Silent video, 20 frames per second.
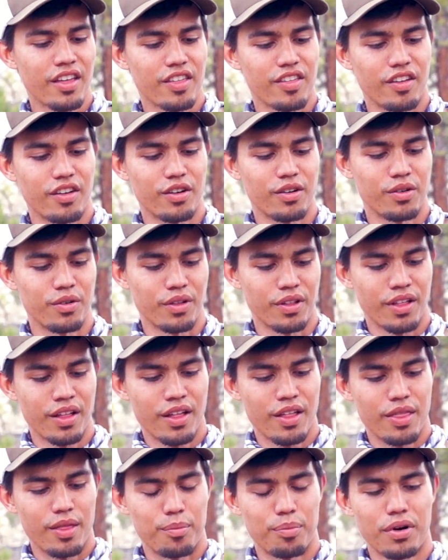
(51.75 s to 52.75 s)
So
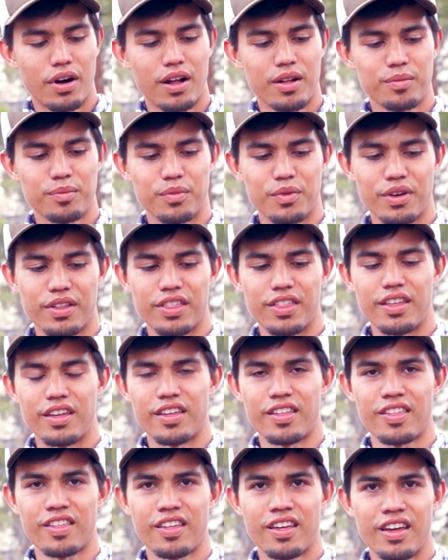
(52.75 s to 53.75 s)
the problem with
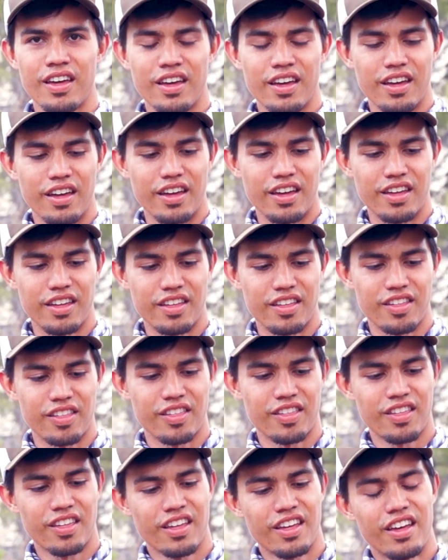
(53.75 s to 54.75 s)
this
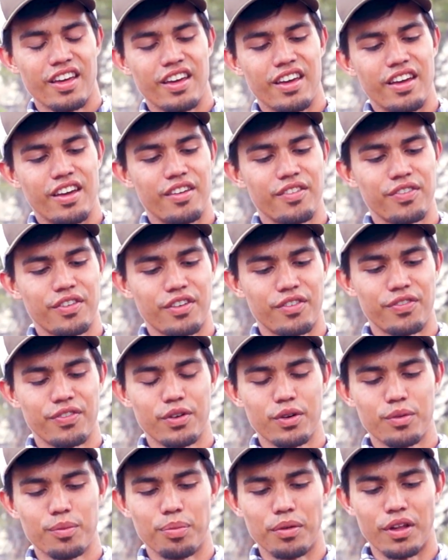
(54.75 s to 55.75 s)
is if your
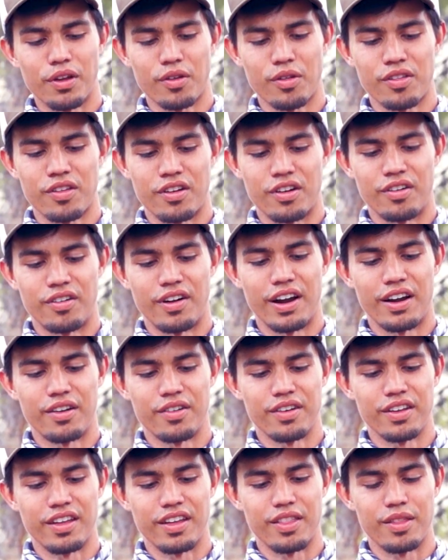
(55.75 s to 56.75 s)
food blows
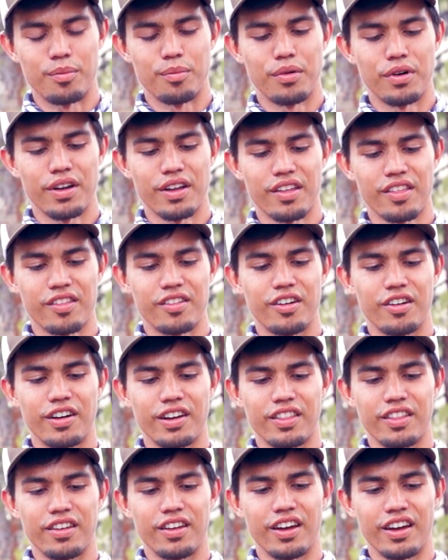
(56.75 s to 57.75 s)
around in the breeze
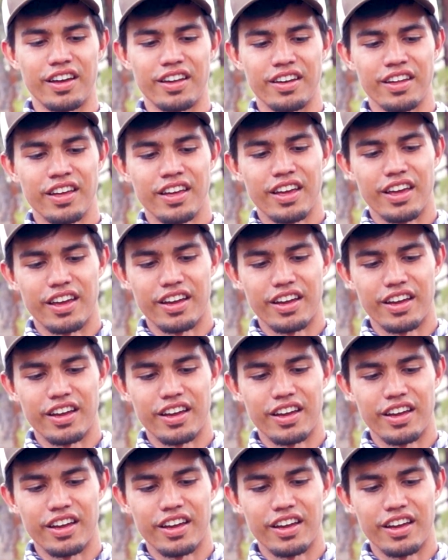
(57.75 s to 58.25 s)
during the night,